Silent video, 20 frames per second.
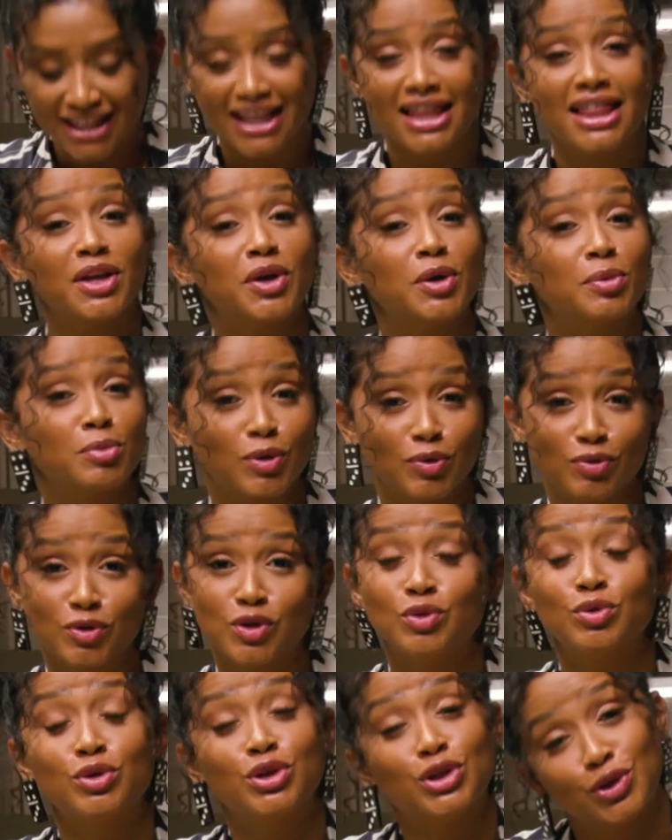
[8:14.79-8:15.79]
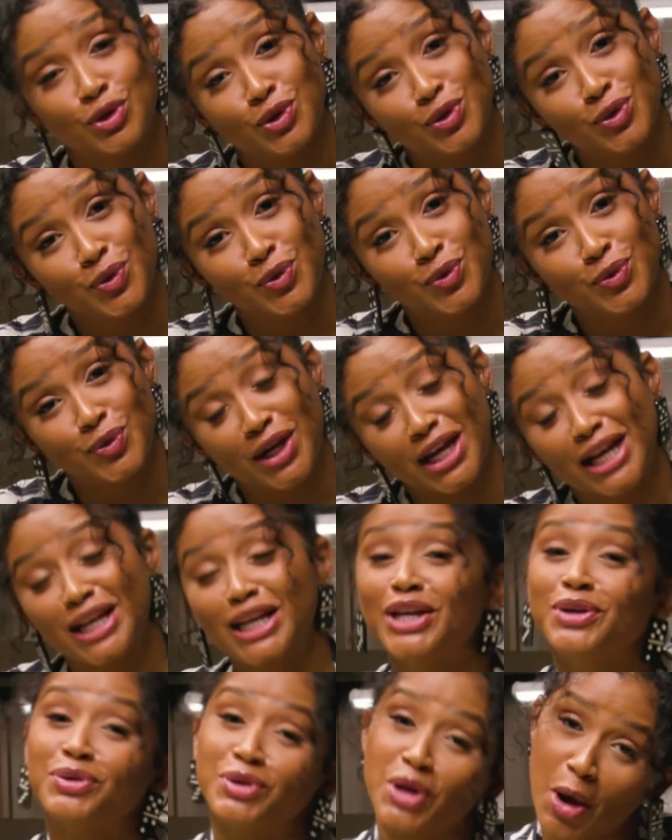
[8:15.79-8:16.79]
The little moves you do
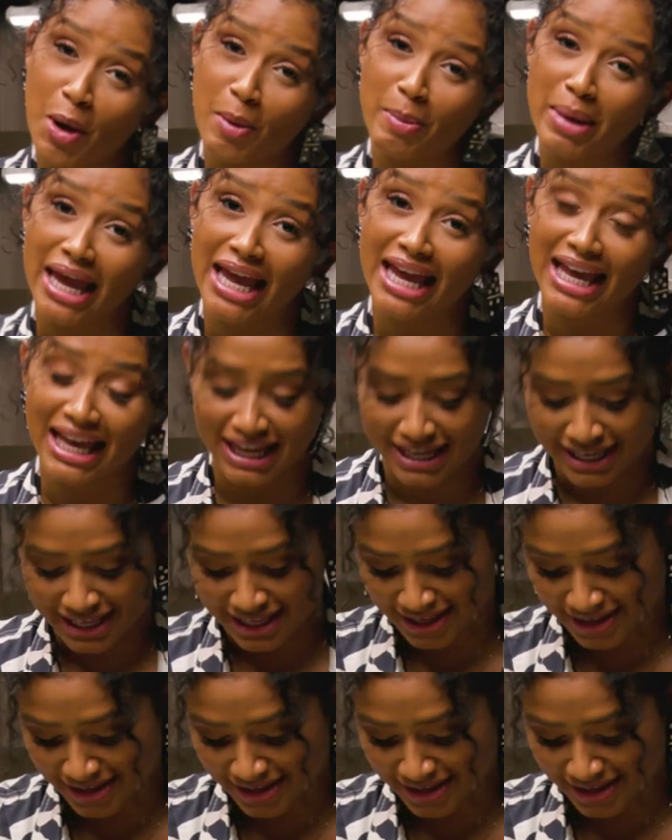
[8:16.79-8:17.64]
and you don't make.